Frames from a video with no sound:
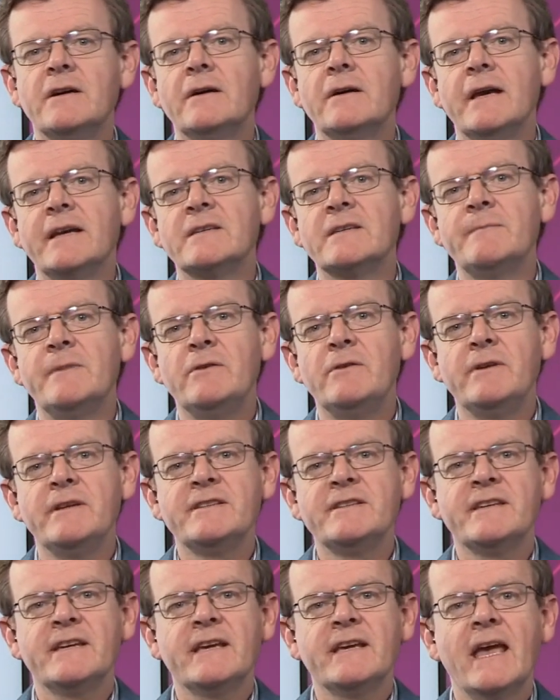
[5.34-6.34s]
are
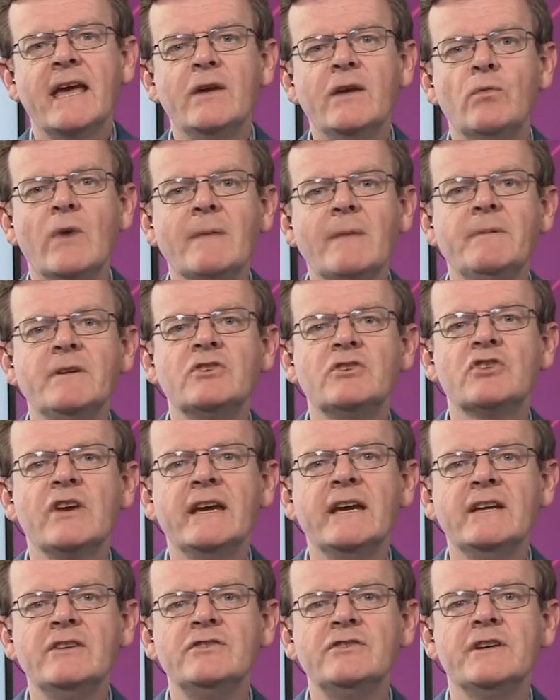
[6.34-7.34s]
experiencing a rapid
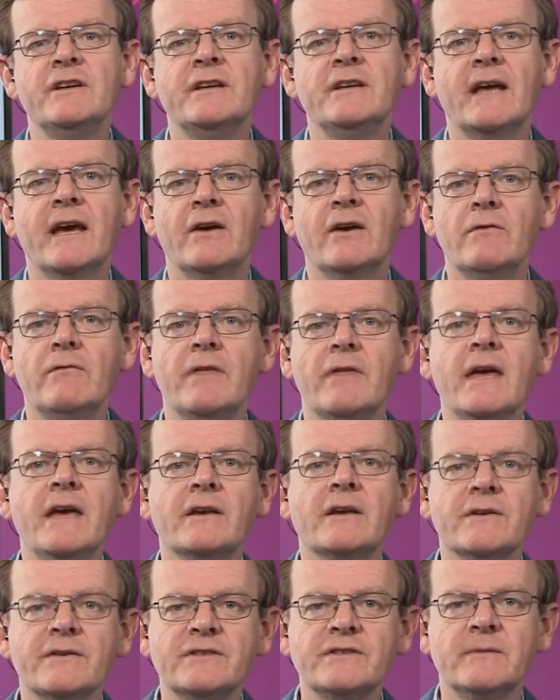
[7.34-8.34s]
change in how
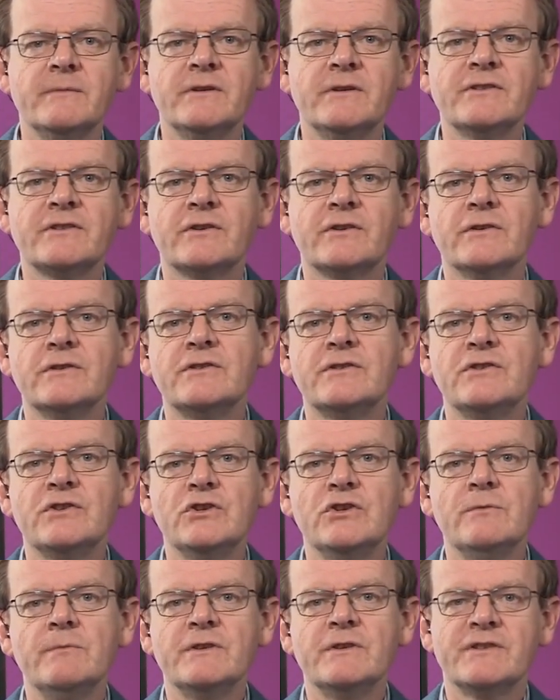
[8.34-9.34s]
their customers
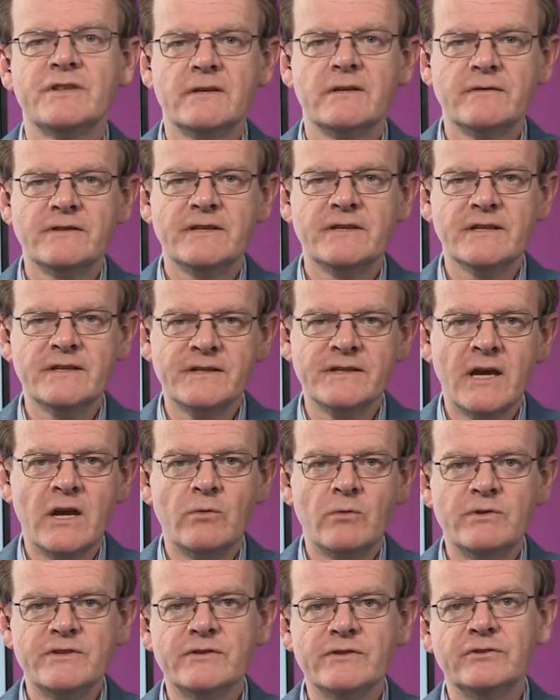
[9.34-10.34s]
consume services,
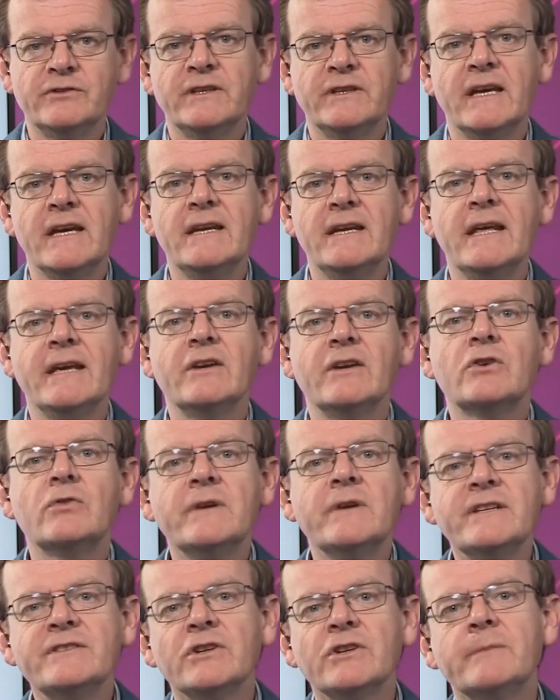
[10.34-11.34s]
resulting in
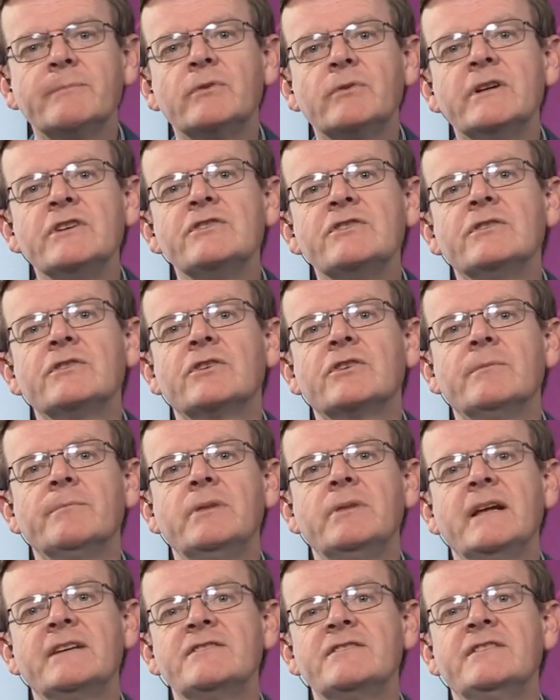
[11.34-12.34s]
increased operational
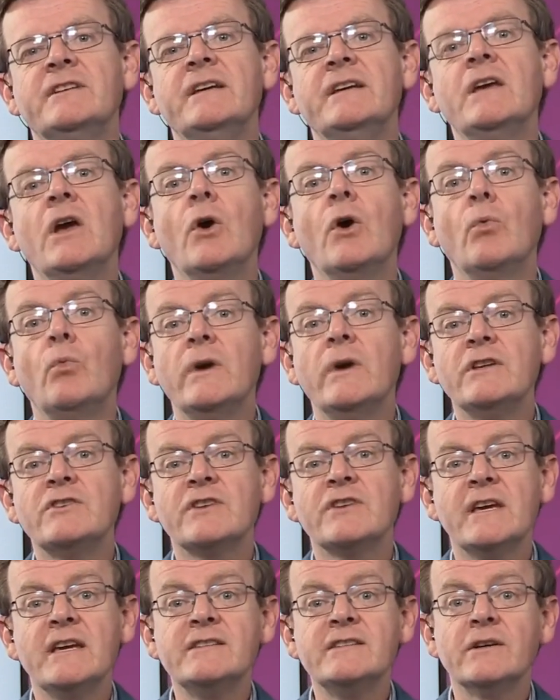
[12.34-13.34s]
complexity,
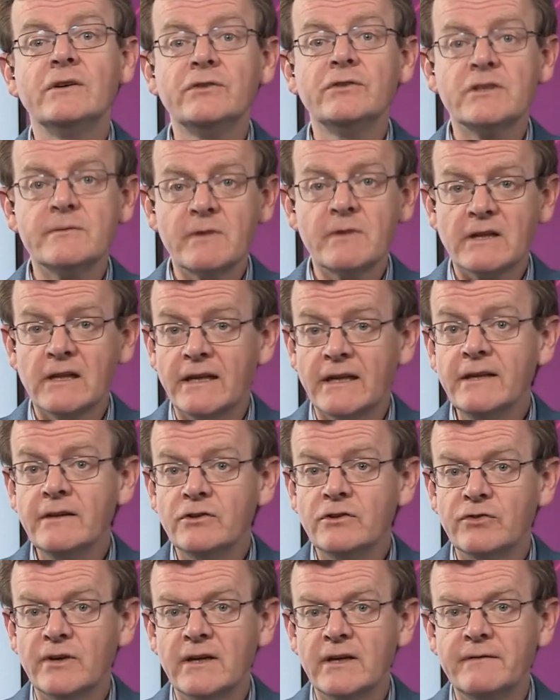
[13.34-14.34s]
which is
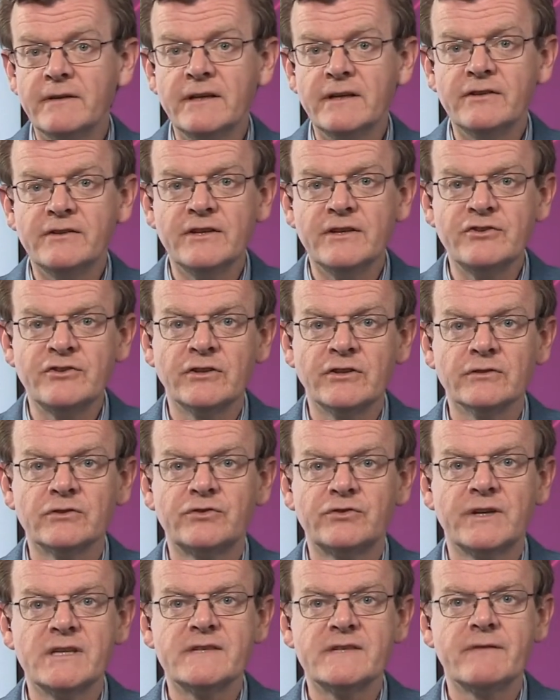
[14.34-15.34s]
ultimately driving digital
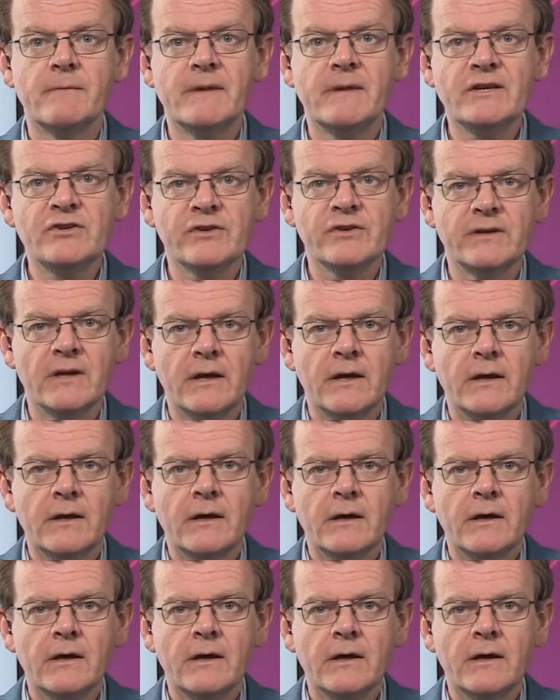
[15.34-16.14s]
transformation.